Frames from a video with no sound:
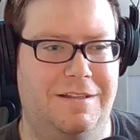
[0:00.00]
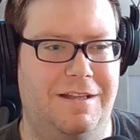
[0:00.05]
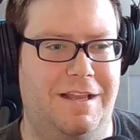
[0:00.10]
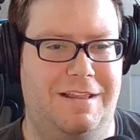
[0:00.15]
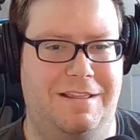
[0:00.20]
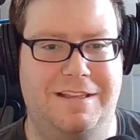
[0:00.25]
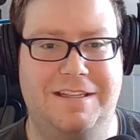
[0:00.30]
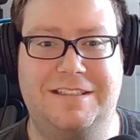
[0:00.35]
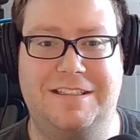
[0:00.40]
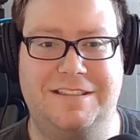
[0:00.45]

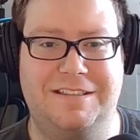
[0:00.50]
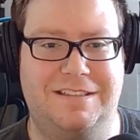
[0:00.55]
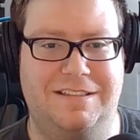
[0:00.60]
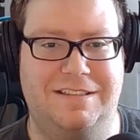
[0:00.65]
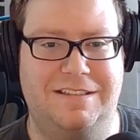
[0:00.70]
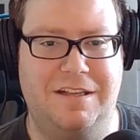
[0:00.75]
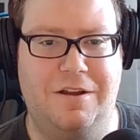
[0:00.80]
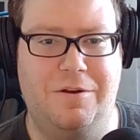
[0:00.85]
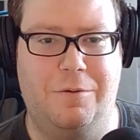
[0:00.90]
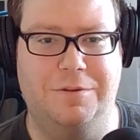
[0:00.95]
this
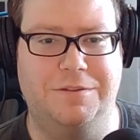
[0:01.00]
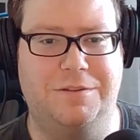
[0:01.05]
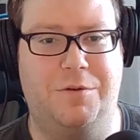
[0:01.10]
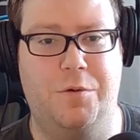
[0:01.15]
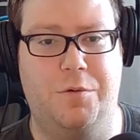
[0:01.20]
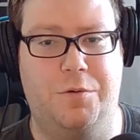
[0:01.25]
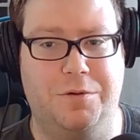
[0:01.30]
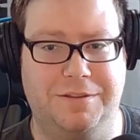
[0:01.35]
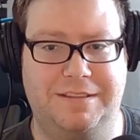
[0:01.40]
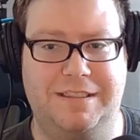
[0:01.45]
is almost
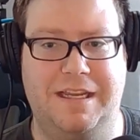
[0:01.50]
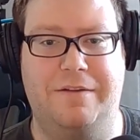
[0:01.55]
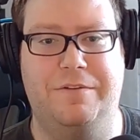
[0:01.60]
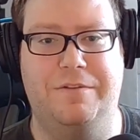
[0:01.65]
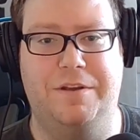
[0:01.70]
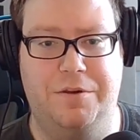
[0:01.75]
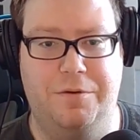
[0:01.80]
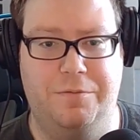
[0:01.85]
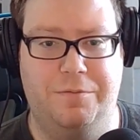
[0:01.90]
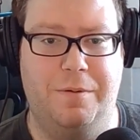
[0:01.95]
Google
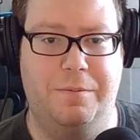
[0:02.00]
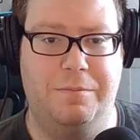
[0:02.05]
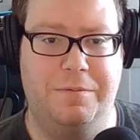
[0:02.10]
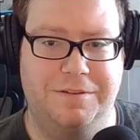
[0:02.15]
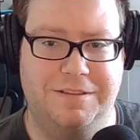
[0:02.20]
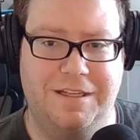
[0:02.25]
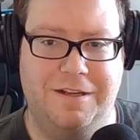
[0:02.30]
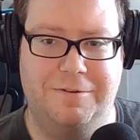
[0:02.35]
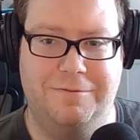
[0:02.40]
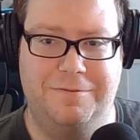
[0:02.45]
saving you from
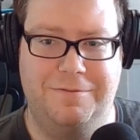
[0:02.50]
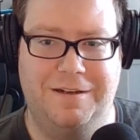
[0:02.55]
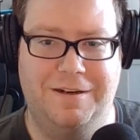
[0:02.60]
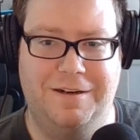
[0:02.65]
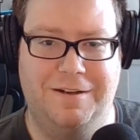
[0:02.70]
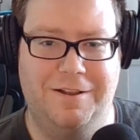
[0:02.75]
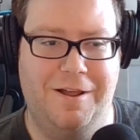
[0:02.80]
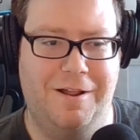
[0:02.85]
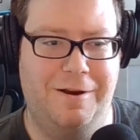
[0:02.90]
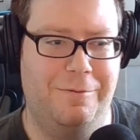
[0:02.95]
yourself in
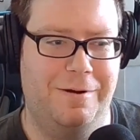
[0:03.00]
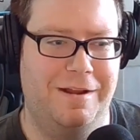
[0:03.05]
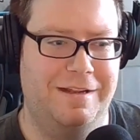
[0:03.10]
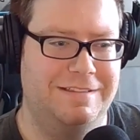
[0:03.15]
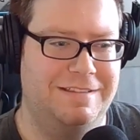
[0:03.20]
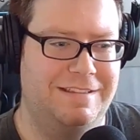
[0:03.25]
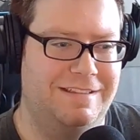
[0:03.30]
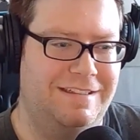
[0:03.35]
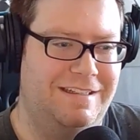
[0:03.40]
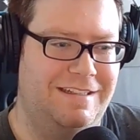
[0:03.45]
a lot
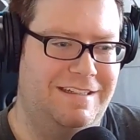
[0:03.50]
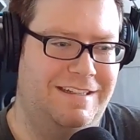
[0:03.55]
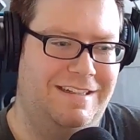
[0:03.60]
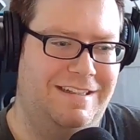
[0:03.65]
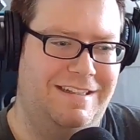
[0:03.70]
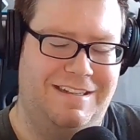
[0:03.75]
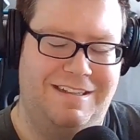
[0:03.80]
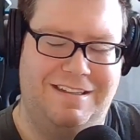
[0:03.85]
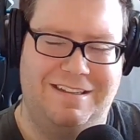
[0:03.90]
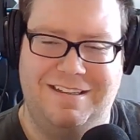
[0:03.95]

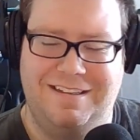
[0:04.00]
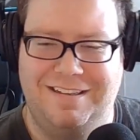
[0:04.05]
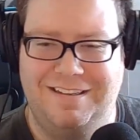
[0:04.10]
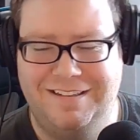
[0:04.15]
of ways.